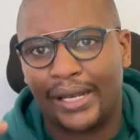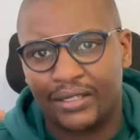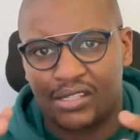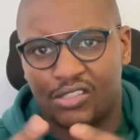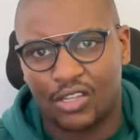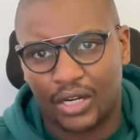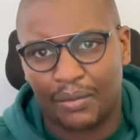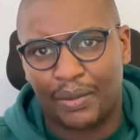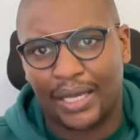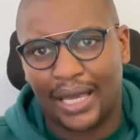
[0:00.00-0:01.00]
the Startup
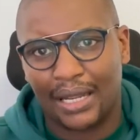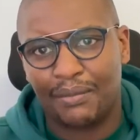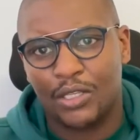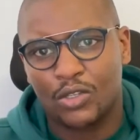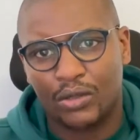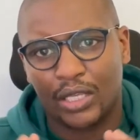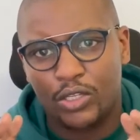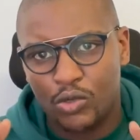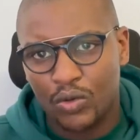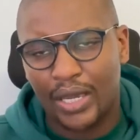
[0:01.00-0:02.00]
Academy so that
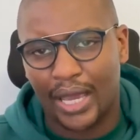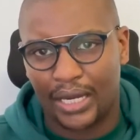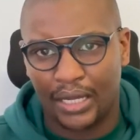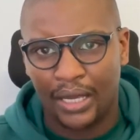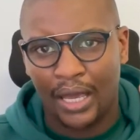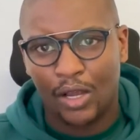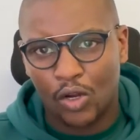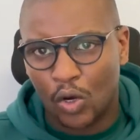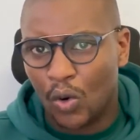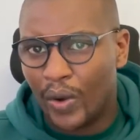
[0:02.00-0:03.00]
you can
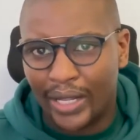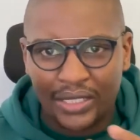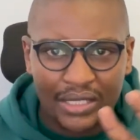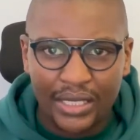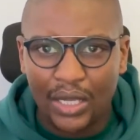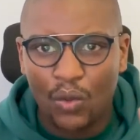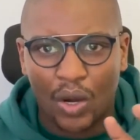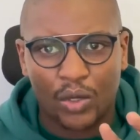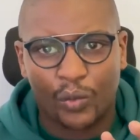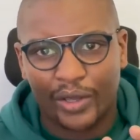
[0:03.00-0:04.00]
go and see
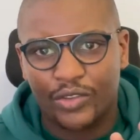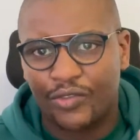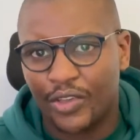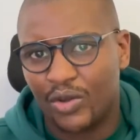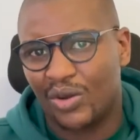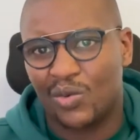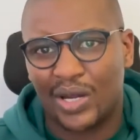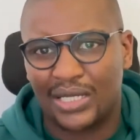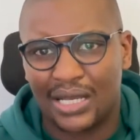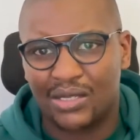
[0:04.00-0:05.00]
what works for you and
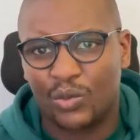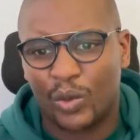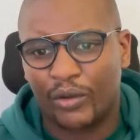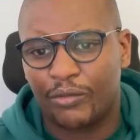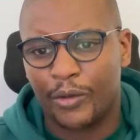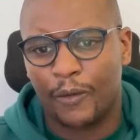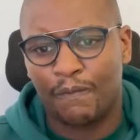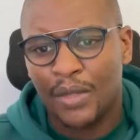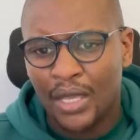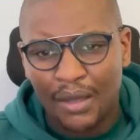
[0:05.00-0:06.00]
what doesn't work for you.
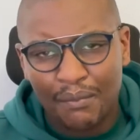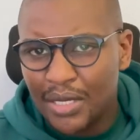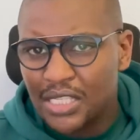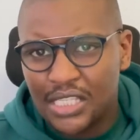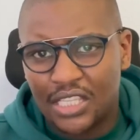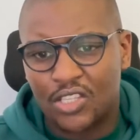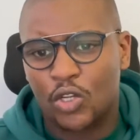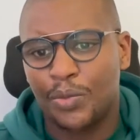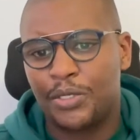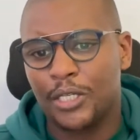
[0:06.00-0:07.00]
Business
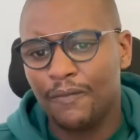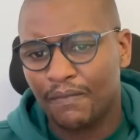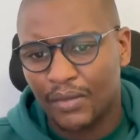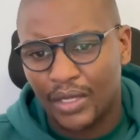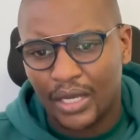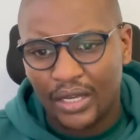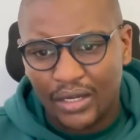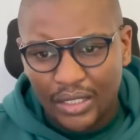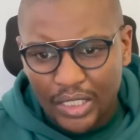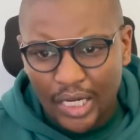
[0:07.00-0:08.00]
description,
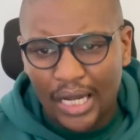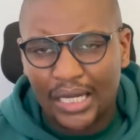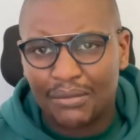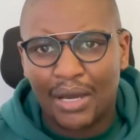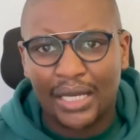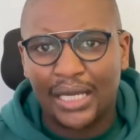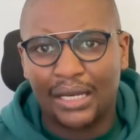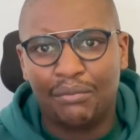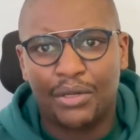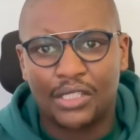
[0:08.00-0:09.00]
target market
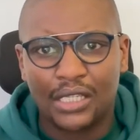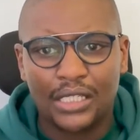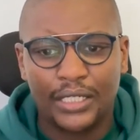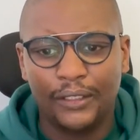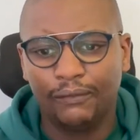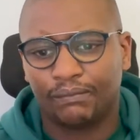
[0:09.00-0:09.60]
and positioning,